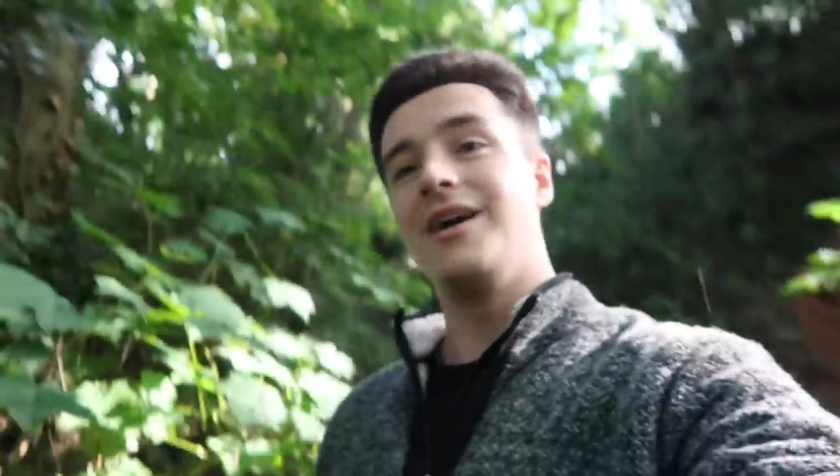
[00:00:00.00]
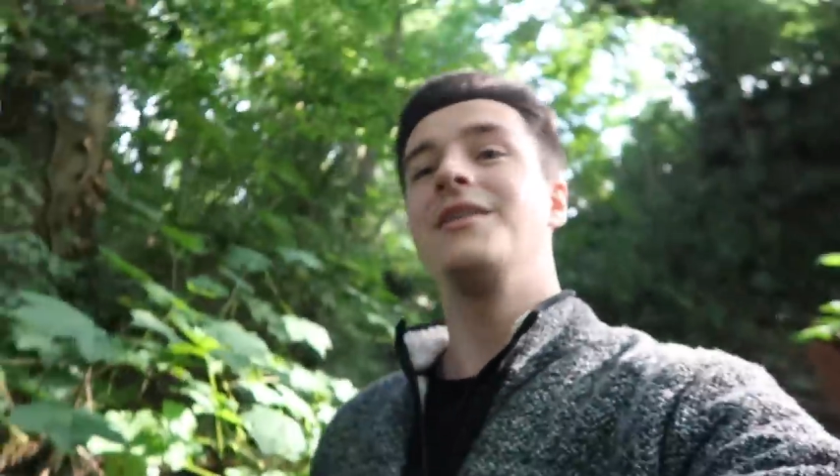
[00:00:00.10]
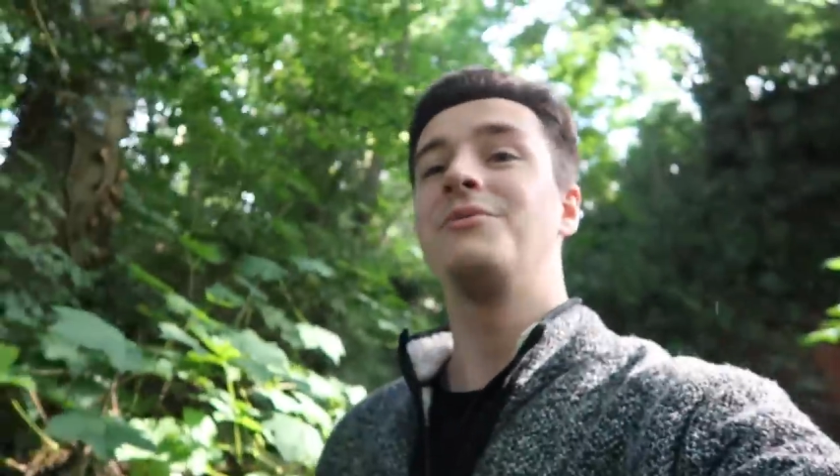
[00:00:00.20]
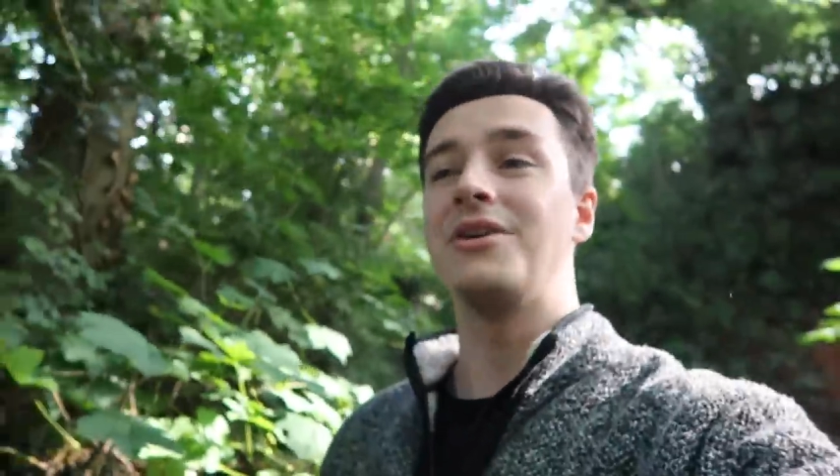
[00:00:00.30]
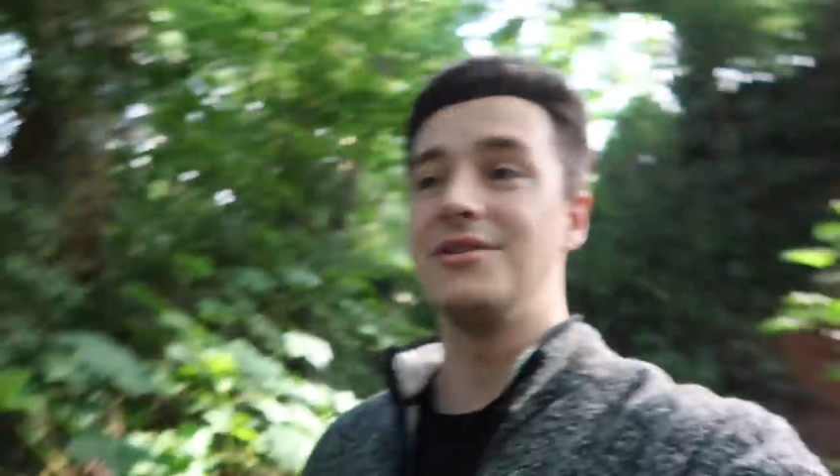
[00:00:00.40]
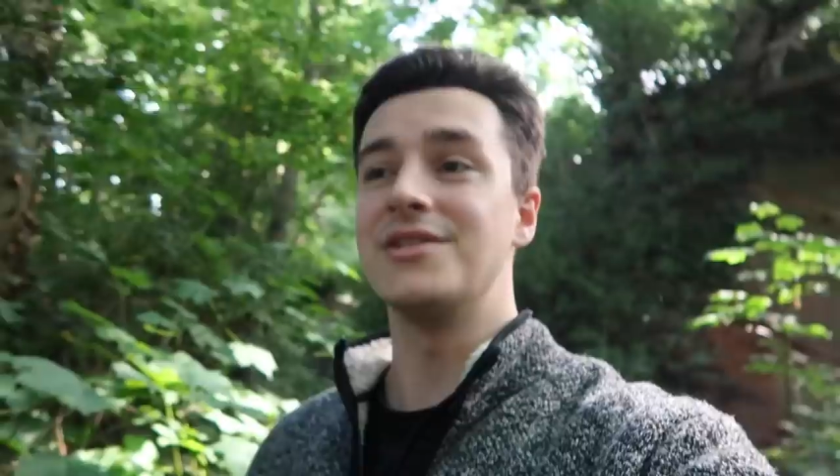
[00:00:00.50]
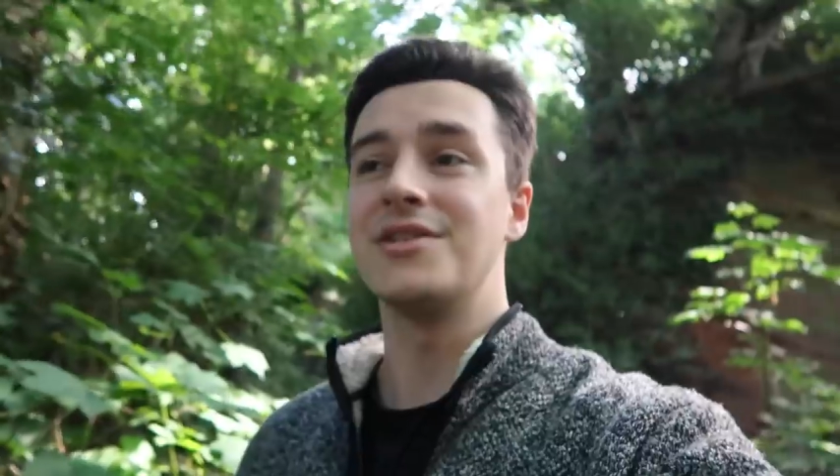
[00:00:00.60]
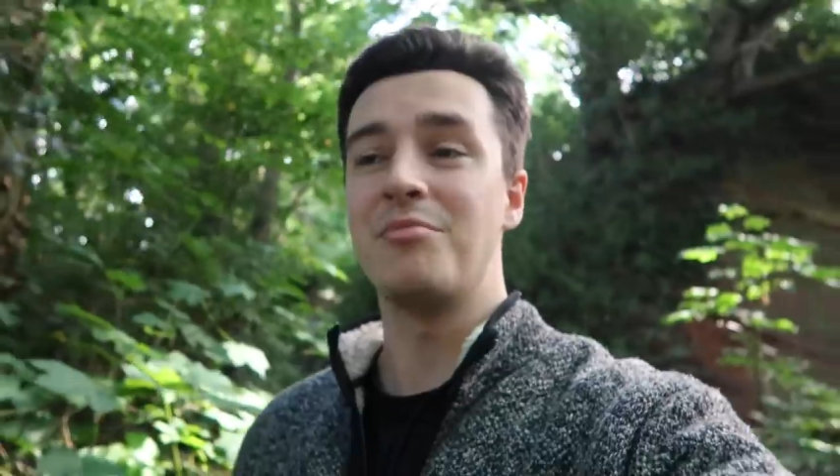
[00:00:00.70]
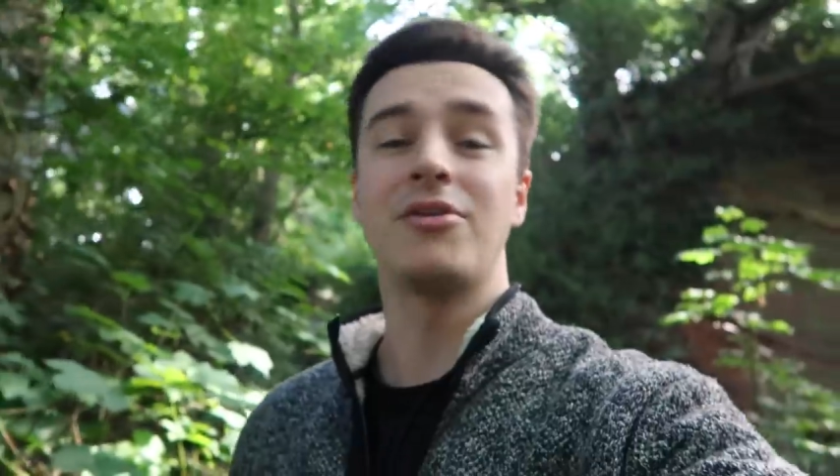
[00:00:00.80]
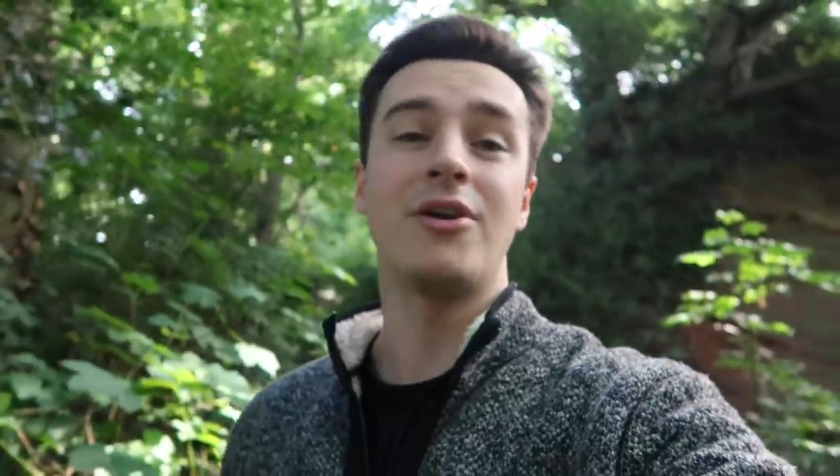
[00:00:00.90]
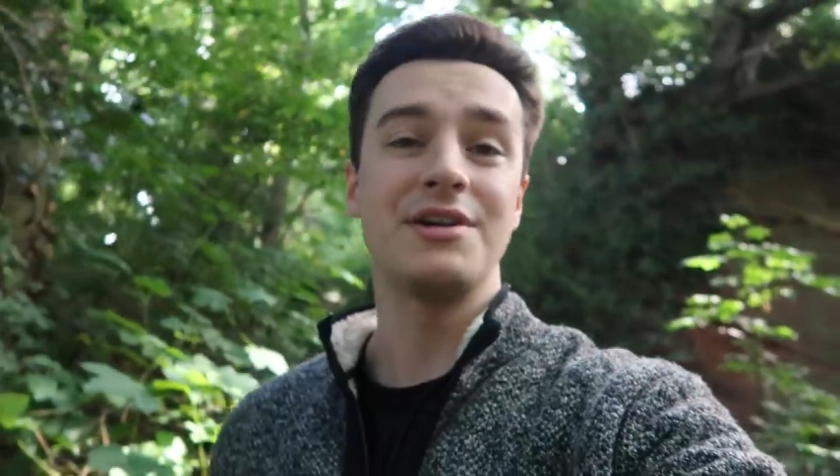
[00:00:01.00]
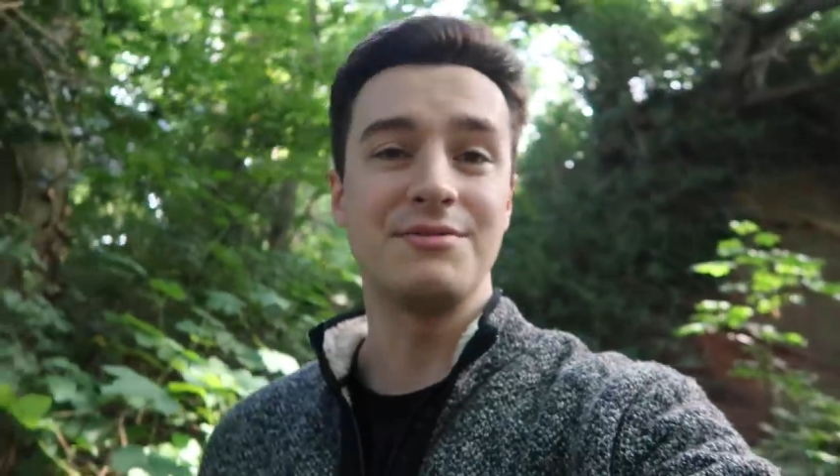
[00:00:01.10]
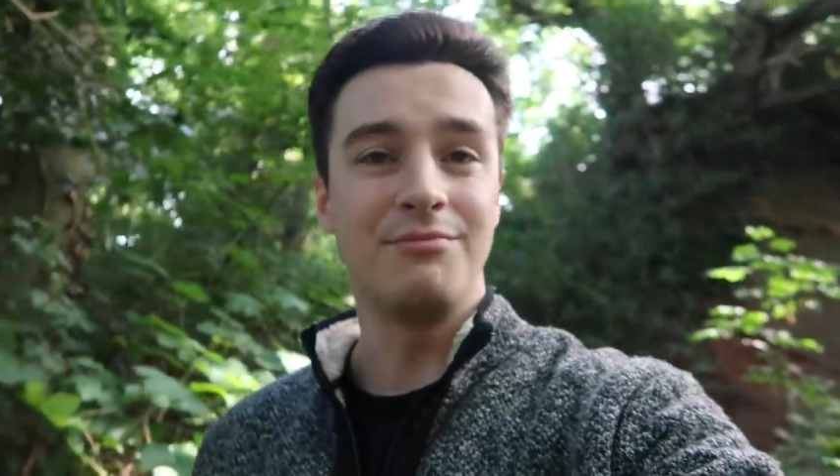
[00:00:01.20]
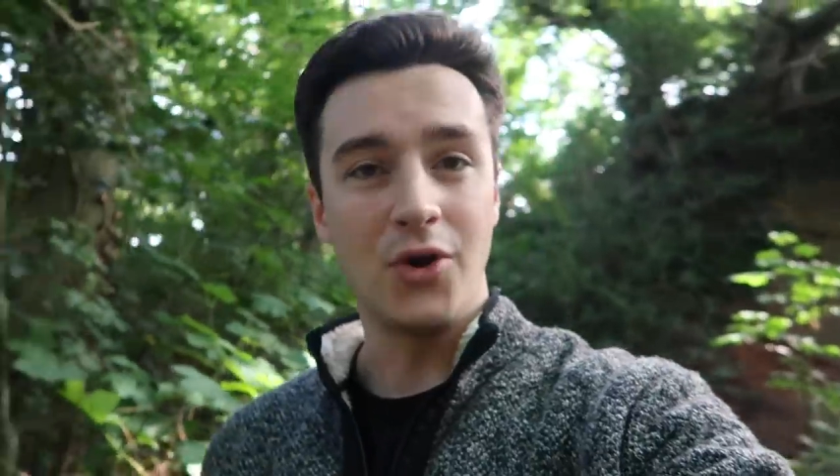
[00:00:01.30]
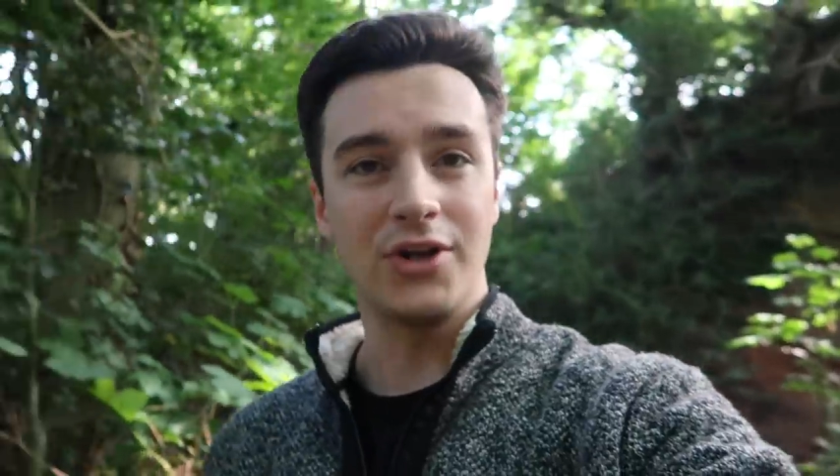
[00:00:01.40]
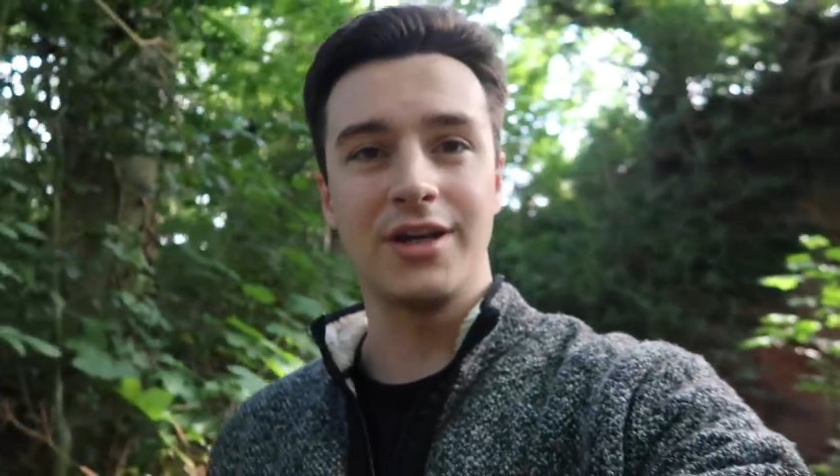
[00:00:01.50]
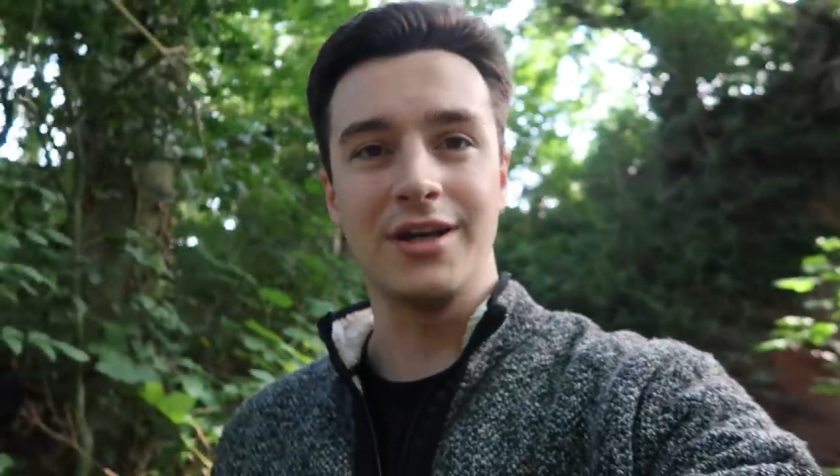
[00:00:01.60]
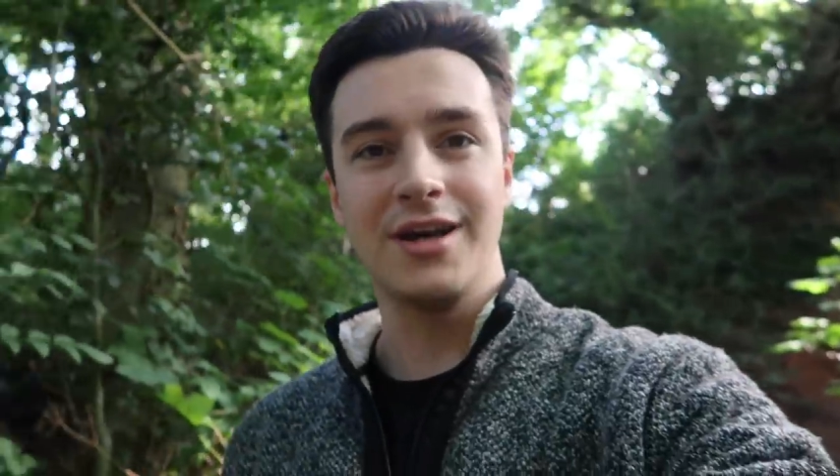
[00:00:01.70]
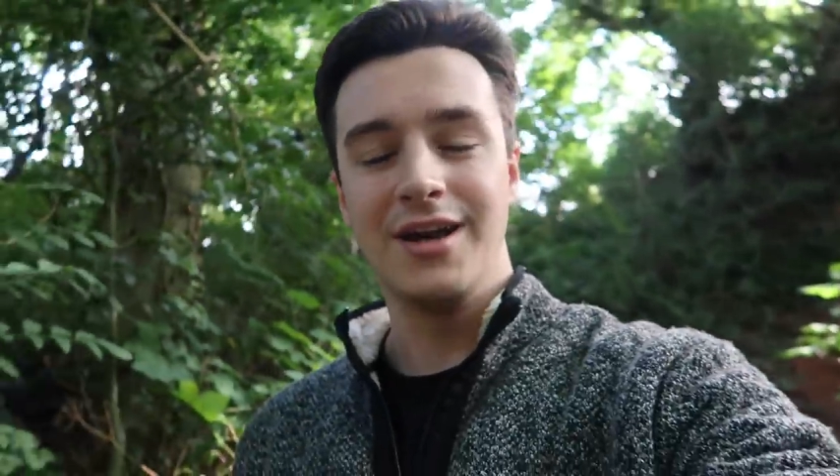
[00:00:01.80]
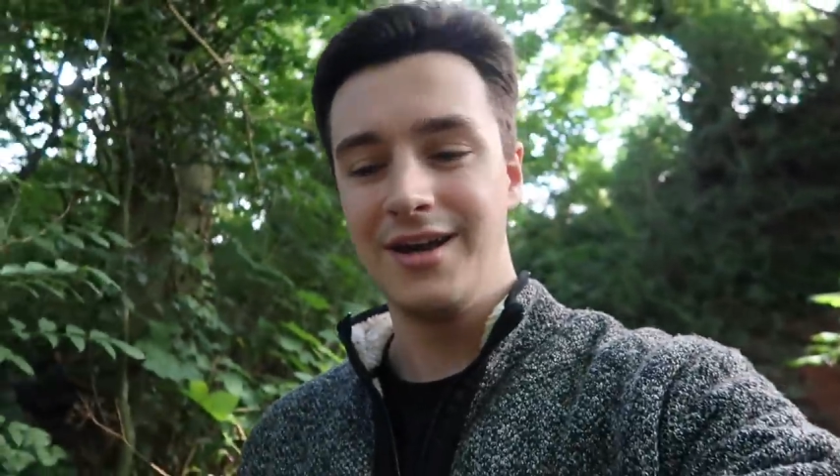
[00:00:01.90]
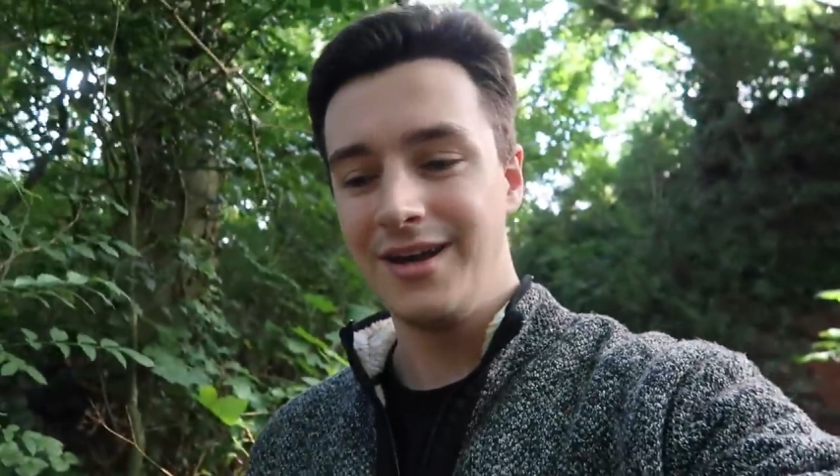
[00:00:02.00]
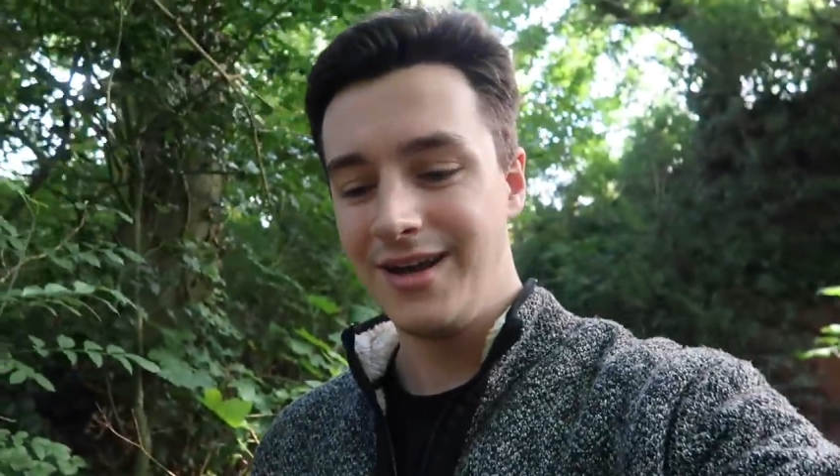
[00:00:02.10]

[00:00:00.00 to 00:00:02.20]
I'm going to surprise Monica